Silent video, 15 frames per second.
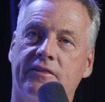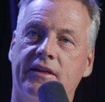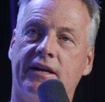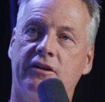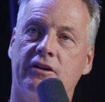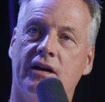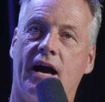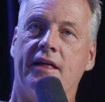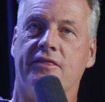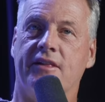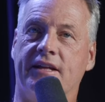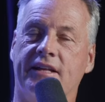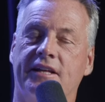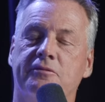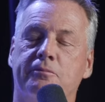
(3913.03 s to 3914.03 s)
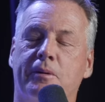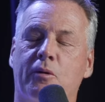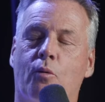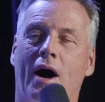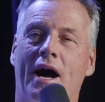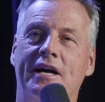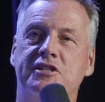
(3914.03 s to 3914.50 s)
that I think it'd be
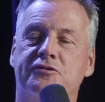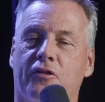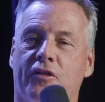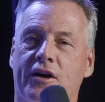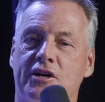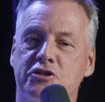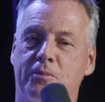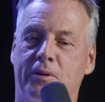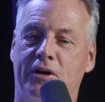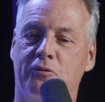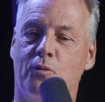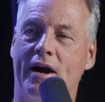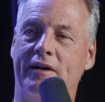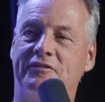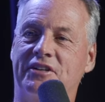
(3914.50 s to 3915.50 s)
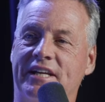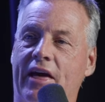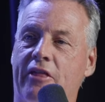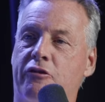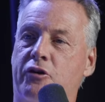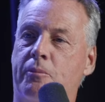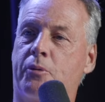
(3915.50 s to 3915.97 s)
wise for the husband and wife
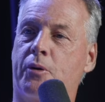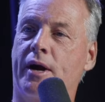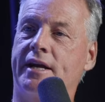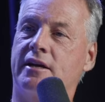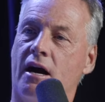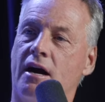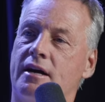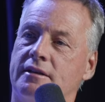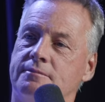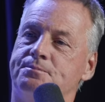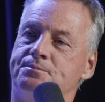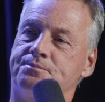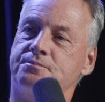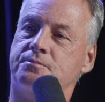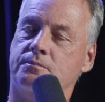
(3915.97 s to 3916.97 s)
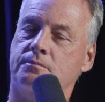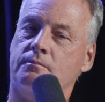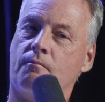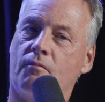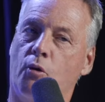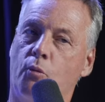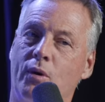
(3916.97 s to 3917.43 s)
together to pray. God,
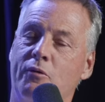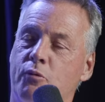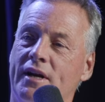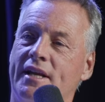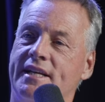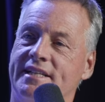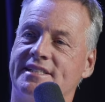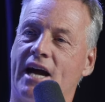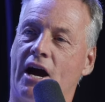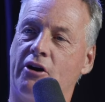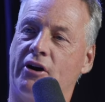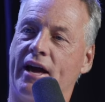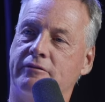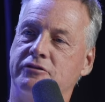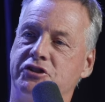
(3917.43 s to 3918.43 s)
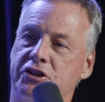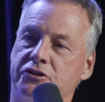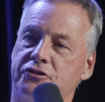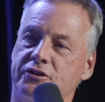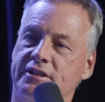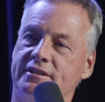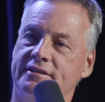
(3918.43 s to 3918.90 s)
we really desire to have
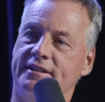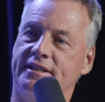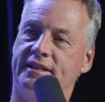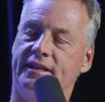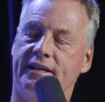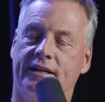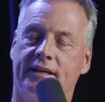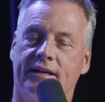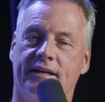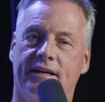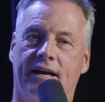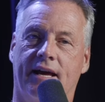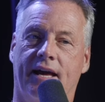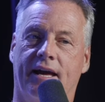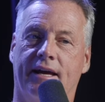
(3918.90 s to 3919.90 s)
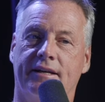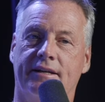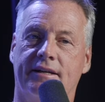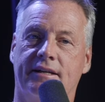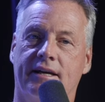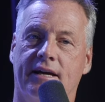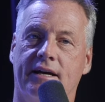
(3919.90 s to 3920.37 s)
children. Yeah.
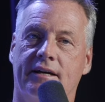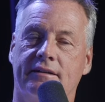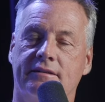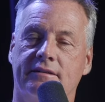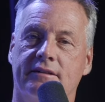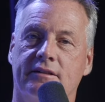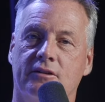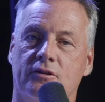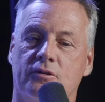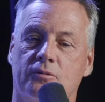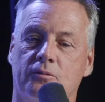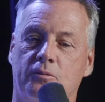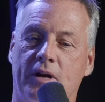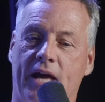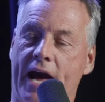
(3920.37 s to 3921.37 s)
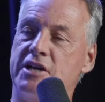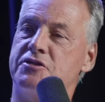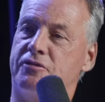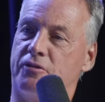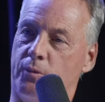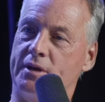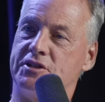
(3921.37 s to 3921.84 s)
And uh, we ask
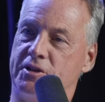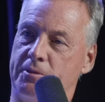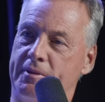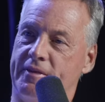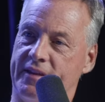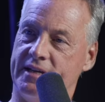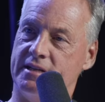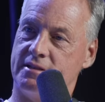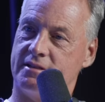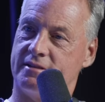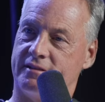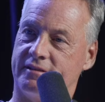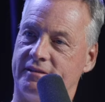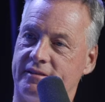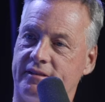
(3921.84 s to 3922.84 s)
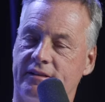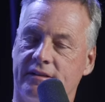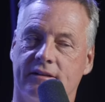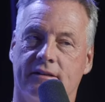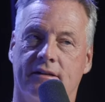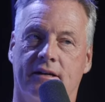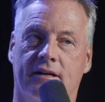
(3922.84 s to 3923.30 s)
for wisdom in this. Yeah
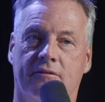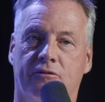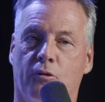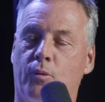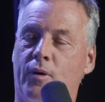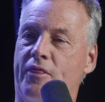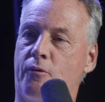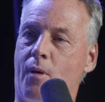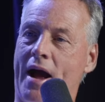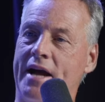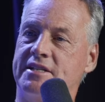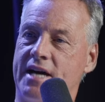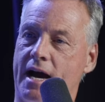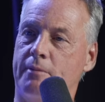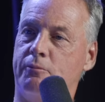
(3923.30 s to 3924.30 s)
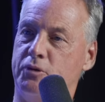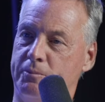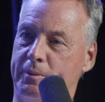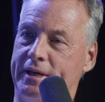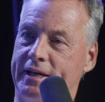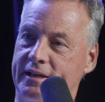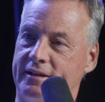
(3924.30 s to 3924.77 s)
uh, for when the right time would
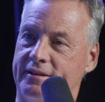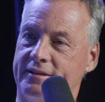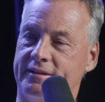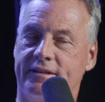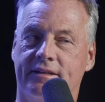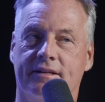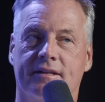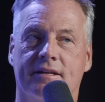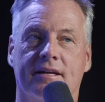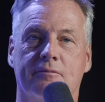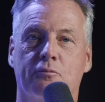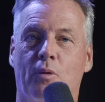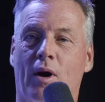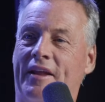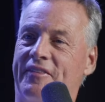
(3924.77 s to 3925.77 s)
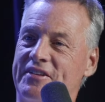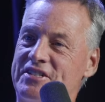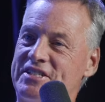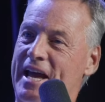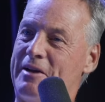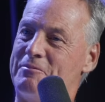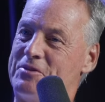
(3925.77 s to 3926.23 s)
be, mm-hmm. while at the
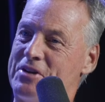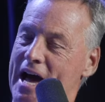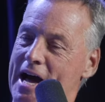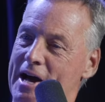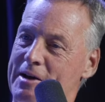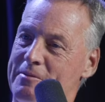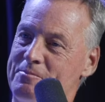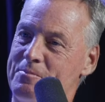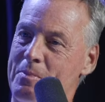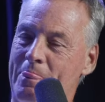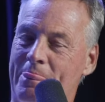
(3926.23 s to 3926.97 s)
same time